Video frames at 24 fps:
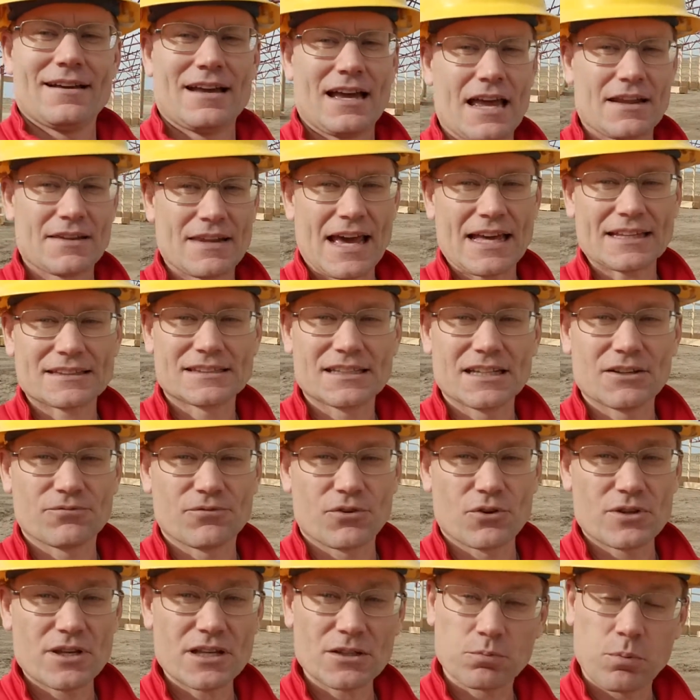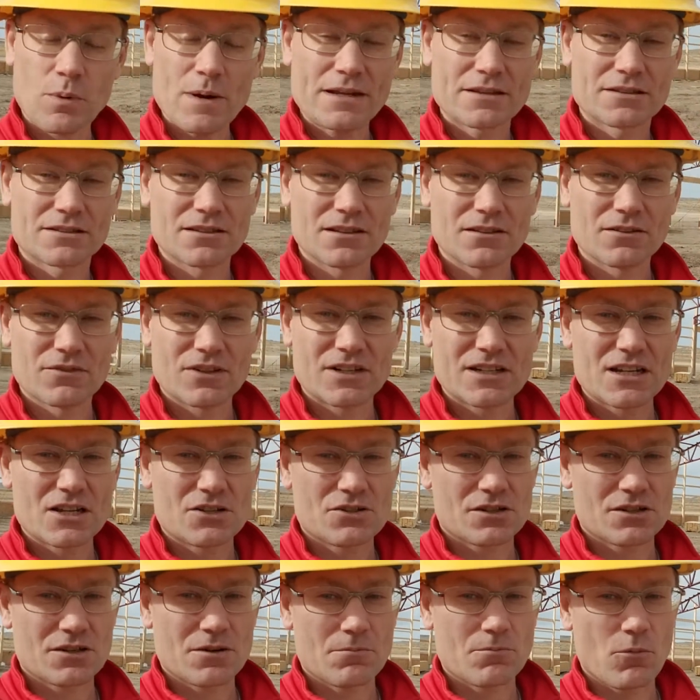And that's it for this week's uh,
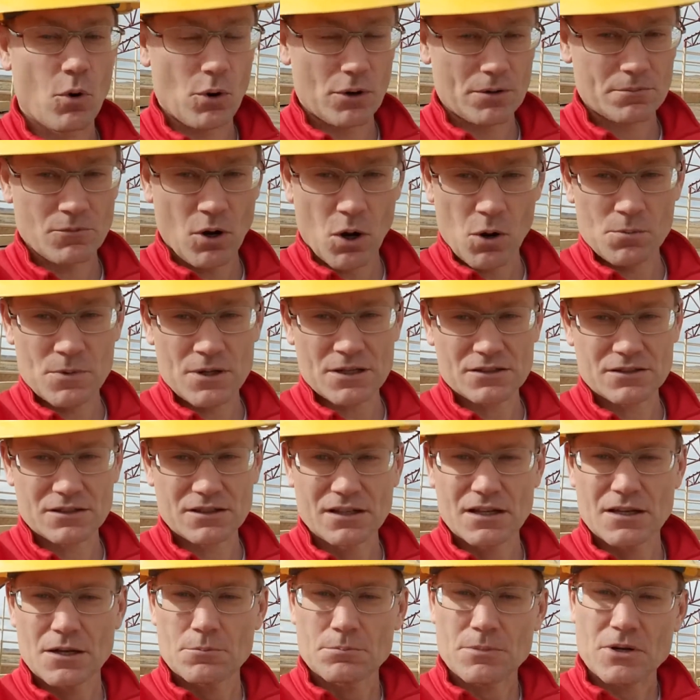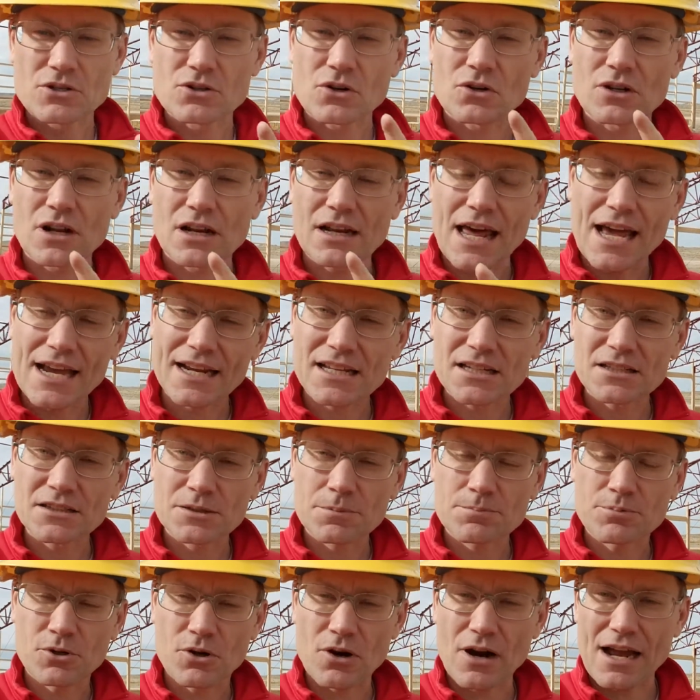edition of Morton Moments. Be sure to like and
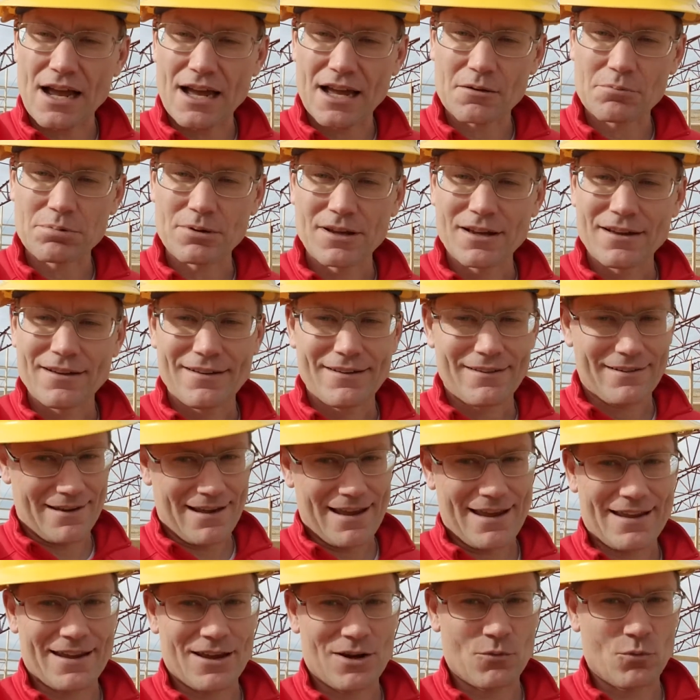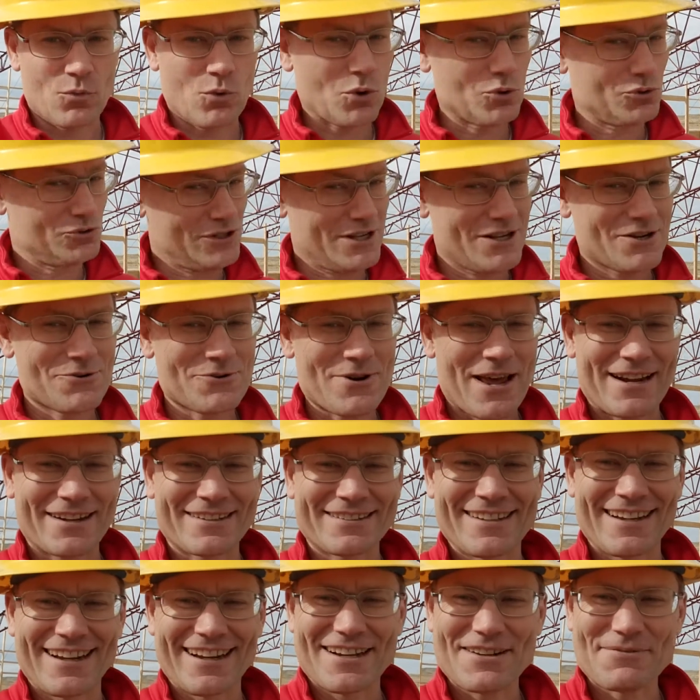subscribe, and we'll see you
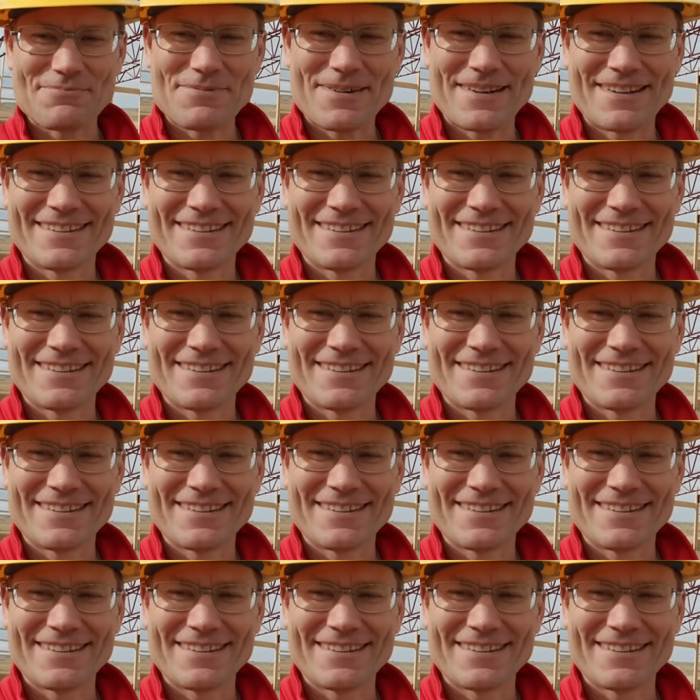next time.